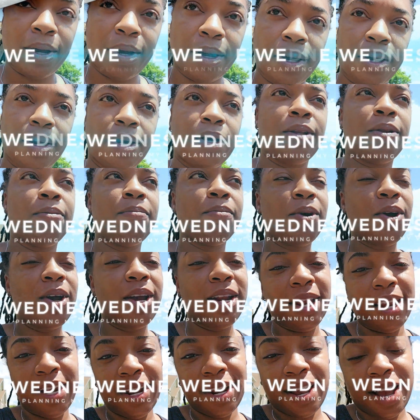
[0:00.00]
Good
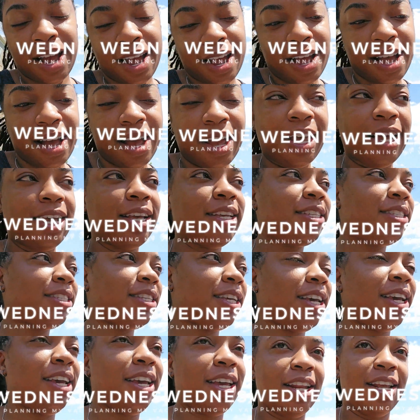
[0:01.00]
morning, guys.
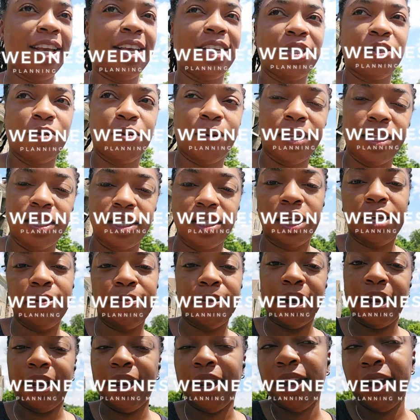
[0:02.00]
It is Wednesday,
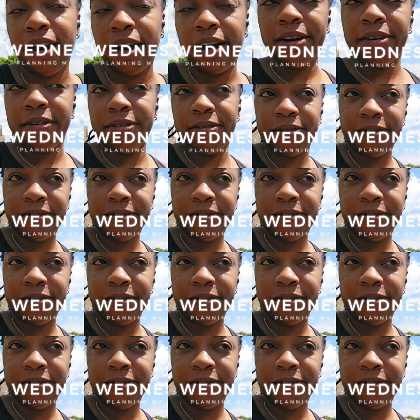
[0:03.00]
my day off.